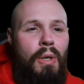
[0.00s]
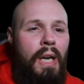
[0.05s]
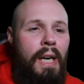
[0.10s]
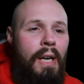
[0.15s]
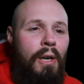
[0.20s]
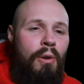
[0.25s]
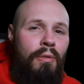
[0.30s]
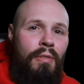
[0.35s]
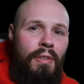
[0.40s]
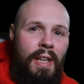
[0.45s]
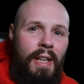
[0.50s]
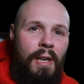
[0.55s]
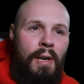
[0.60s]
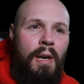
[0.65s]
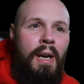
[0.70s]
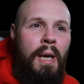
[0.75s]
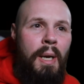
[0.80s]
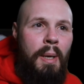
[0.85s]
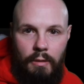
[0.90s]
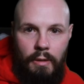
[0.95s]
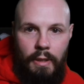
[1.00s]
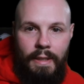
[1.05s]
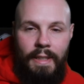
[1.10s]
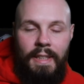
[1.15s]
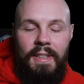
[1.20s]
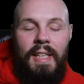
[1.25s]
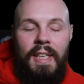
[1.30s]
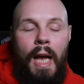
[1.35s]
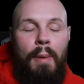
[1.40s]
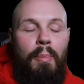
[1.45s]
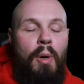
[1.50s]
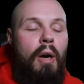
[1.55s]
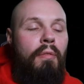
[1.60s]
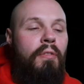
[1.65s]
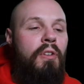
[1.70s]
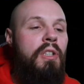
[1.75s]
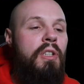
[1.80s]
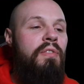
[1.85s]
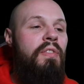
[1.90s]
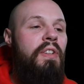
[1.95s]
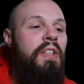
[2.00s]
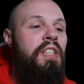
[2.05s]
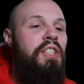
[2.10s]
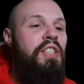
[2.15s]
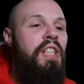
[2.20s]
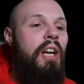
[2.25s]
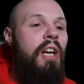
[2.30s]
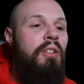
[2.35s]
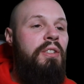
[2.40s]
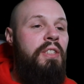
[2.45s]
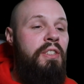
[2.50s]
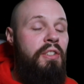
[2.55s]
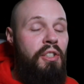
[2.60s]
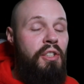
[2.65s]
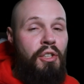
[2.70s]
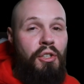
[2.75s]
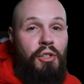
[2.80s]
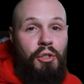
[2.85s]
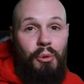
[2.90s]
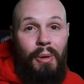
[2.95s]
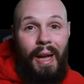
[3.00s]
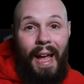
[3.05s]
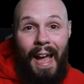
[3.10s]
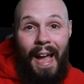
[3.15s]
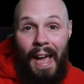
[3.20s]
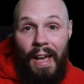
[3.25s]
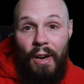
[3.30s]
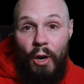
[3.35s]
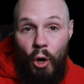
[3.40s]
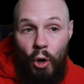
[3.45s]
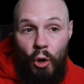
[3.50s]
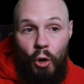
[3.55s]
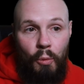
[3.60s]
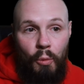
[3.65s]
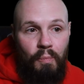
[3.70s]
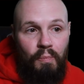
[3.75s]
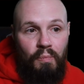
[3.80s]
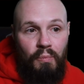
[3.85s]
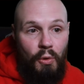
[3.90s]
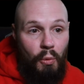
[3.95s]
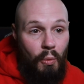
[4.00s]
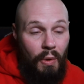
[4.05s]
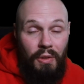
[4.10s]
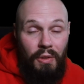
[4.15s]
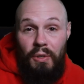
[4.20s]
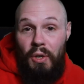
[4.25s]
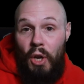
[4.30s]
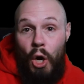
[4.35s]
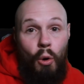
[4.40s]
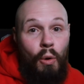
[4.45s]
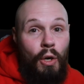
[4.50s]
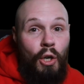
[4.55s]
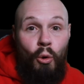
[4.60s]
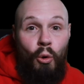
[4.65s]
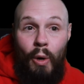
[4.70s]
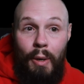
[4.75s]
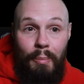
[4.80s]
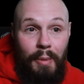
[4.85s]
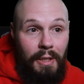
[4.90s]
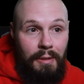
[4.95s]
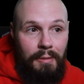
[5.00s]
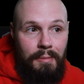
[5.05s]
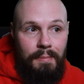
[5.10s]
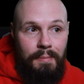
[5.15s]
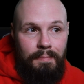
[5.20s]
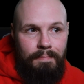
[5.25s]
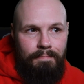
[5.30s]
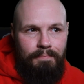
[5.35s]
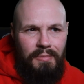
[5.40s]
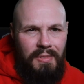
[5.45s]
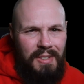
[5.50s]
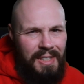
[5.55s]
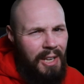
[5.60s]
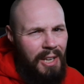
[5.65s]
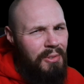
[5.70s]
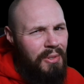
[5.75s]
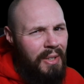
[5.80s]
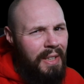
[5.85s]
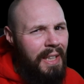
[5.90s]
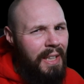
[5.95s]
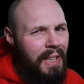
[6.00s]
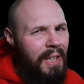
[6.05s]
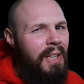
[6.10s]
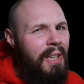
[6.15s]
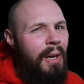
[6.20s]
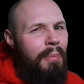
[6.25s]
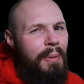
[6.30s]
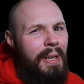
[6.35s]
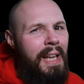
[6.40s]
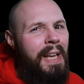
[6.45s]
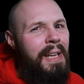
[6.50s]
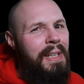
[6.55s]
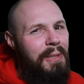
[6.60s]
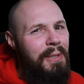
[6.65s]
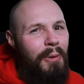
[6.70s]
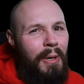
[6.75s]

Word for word: uh, over there. And this app offers fitness challenges that you can do at home with no equipment. Sounds like it can come in handy